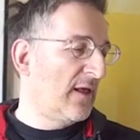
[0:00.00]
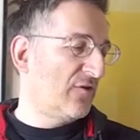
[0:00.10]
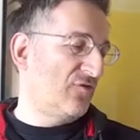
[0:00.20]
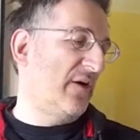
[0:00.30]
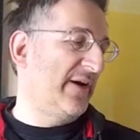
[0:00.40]

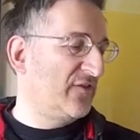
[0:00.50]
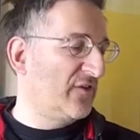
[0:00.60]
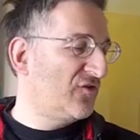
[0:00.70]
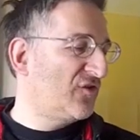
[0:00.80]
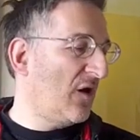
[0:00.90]
Rise
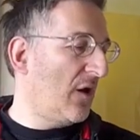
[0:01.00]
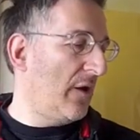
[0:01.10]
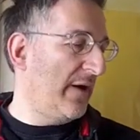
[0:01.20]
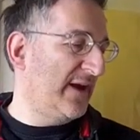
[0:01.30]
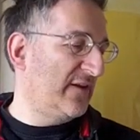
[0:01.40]
and
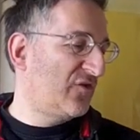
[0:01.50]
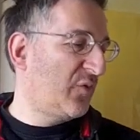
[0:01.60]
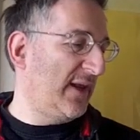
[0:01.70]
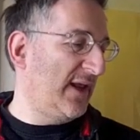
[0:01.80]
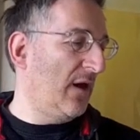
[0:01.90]
shine,
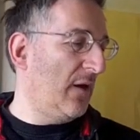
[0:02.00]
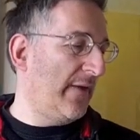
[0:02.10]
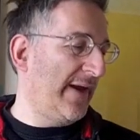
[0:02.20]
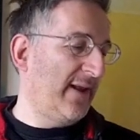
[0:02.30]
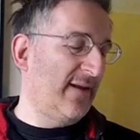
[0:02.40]

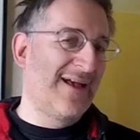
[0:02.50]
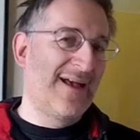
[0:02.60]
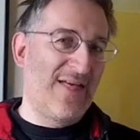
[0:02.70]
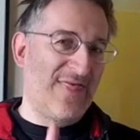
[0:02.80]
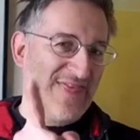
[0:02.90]
29.
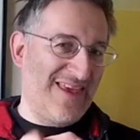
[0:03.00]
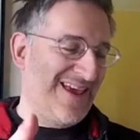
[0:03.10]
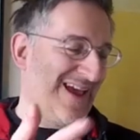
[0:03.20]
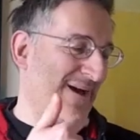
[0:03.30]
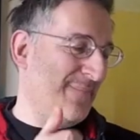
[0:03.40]

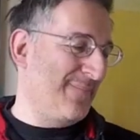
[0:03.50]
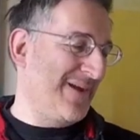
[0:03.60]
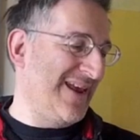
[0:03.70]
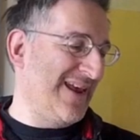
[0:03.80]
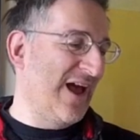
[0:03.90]
Thee and
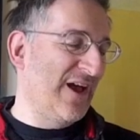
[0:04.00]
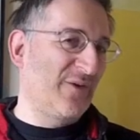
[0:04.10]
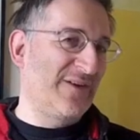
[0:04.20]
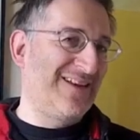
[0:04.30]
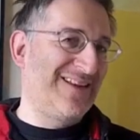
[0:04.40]
me,
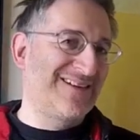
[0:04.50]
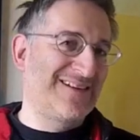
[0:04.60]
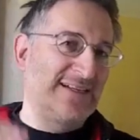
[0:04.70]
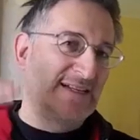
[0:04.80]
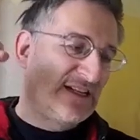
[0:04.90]

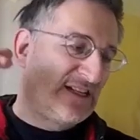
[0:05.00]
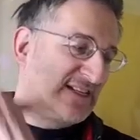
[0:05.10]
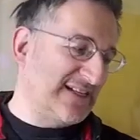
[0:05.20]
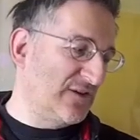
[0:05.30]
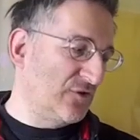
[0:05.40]
23.
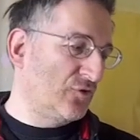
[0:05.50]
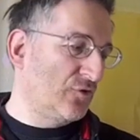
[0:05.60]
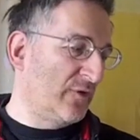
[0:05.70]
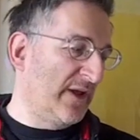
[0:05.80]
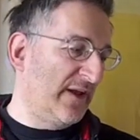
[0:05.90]
Down on
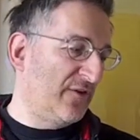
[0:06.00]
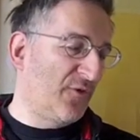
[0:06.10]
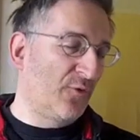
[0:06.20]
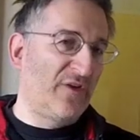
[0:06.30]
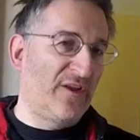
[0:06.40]
your knees,
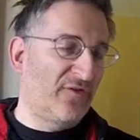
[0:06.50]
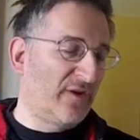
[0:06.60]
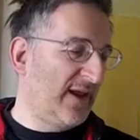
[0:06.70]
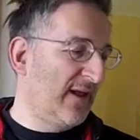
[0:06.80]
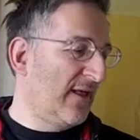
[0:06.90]

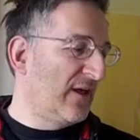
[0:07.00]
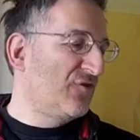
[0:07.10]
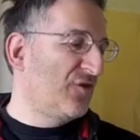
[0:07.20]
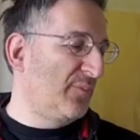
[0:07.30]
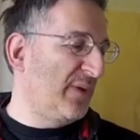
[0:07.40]
43.
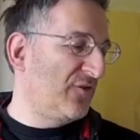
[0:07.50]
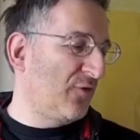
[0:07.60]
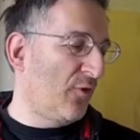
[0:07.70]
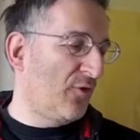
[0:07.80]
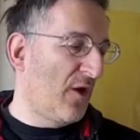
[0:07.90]
Droopy
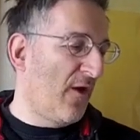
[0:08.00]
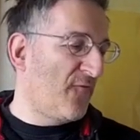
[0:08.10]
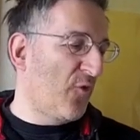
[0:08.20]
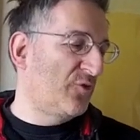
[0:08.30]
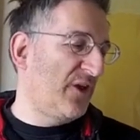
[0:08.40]
draws,
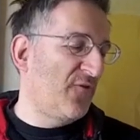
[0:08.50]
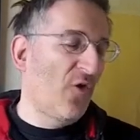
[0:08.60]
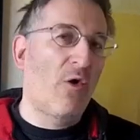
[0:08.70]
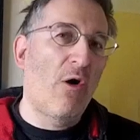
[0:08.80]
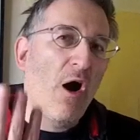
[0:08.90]

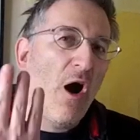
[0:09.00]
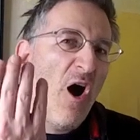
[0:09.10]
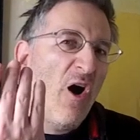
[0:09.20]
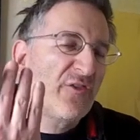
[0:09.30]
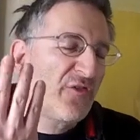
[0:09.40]
44.
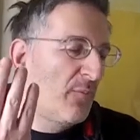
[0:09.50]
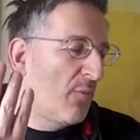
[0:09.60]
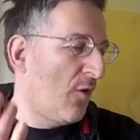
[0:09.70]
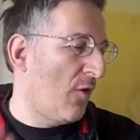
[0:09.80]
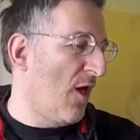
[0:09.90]
Ask for
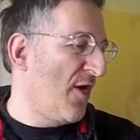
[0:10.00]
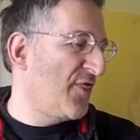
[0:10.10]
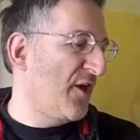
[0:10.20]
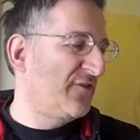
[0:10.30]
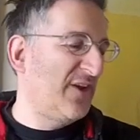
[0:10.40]
more,
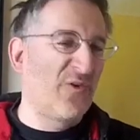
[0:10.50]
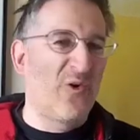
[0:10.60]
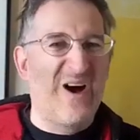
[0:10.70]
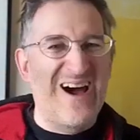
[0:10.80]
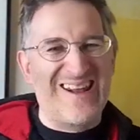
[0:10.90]

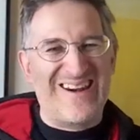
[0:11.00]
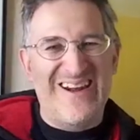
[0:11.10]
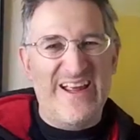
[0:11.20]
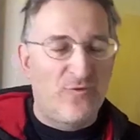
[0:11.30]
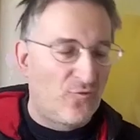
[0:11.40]
34.
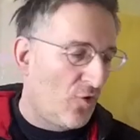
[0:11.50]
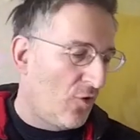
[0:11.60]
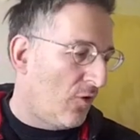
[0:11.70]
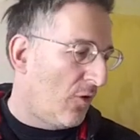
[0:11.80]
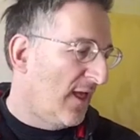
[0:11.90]
Red
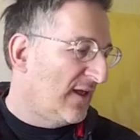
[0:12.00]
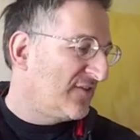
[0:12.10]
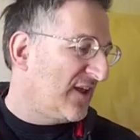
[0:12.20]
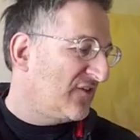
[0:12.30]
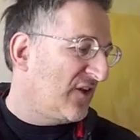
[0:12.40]
raw,
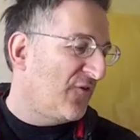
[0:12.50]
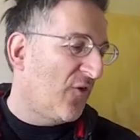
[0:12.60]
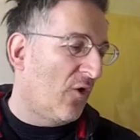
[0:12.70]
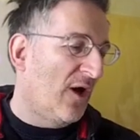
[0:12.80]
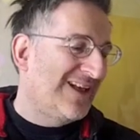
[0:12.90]

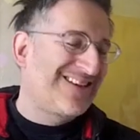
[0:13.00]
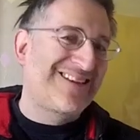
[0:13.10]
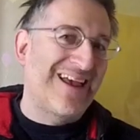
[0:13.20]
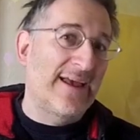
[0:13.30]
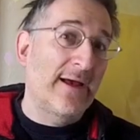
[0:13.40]
64.
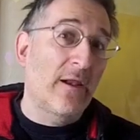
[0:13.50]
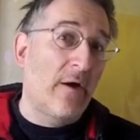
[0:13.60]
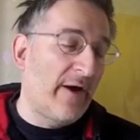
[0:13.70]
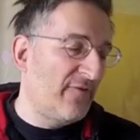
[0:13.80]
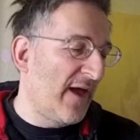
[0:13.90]
Staying
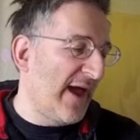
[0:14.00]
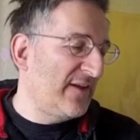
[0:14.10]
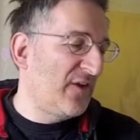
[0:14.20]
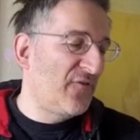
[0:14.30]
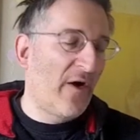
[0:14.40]
alive,
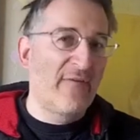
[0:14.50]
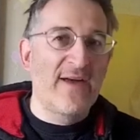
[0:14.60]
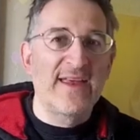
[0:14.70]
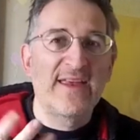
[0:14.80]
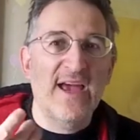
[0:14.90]

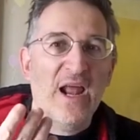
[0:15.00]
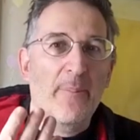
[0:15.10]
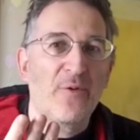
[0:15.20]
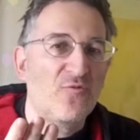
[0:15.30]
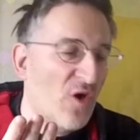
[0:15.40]
85. Get
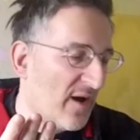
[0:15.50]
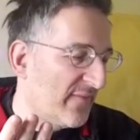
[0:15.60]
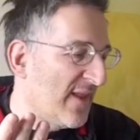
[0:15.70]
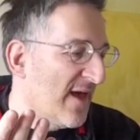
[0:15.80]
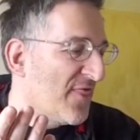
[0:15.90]
up and
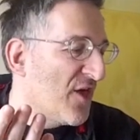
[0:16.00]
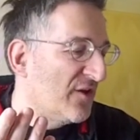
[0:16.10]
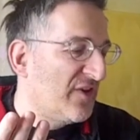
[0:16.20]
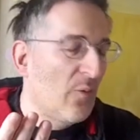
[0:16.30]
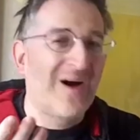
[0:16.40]
run,
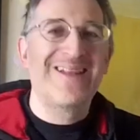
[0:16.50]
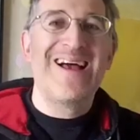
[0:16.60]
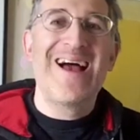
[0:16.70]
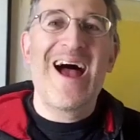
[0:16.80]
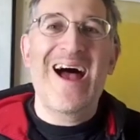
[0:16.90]
31.
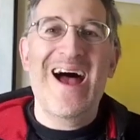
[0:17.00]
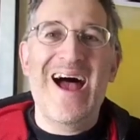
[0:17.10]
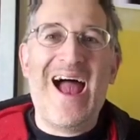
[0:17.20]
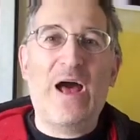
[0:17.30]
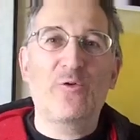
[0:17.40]

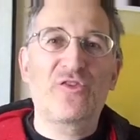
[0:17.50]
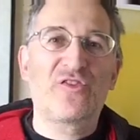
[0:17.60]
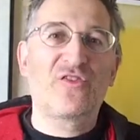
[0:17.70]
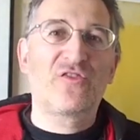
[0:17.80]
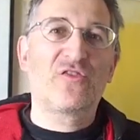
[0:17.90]

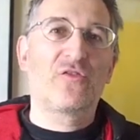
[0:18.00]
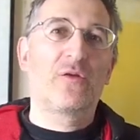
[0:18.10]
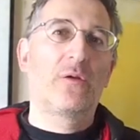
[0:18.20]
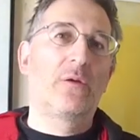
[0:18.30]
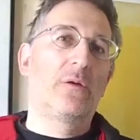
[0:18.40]
House.